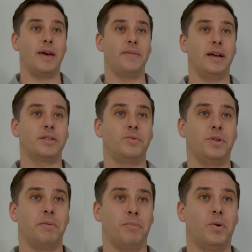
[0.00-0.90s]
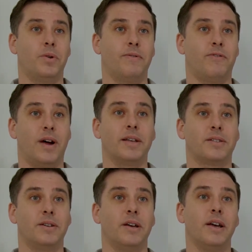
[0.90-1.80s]
And that's really important for
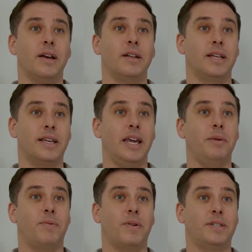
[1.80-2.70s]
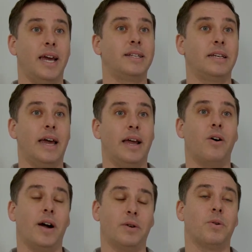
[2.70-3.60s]
us to keep day to day
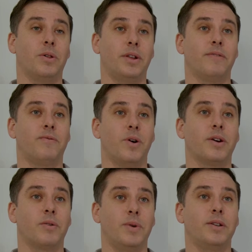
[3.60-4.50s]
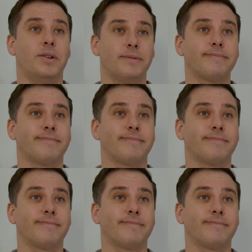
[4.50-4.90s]
a high quality of work that we do.